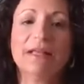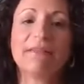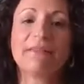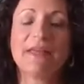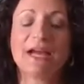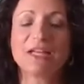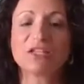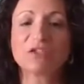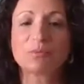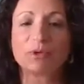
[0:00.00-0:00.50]

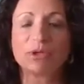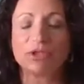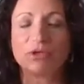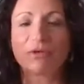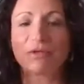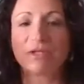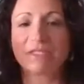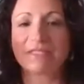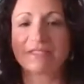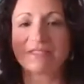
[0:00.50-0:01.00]
That's where you
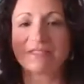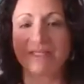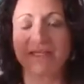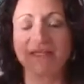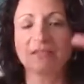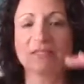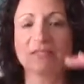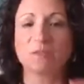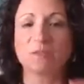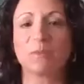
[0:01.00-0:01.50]
can see
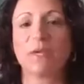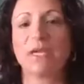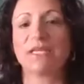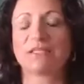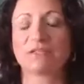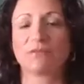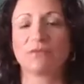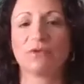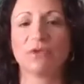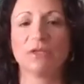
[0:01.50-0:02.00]
the
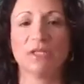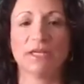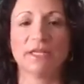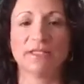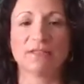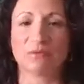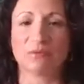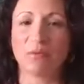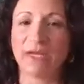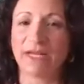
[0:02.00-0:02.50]
space and
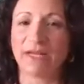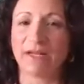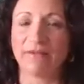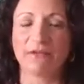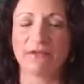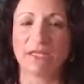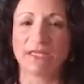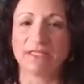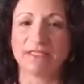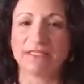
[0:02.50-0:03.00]
realize, wait, I've
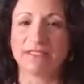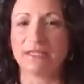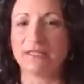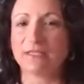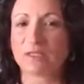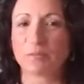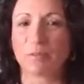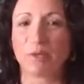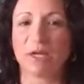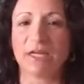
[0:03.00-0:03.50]
got a dead
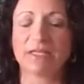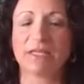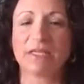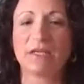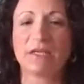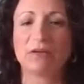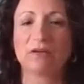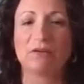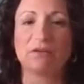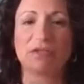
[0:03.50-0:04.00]
spot
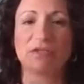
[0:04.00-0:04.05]
here.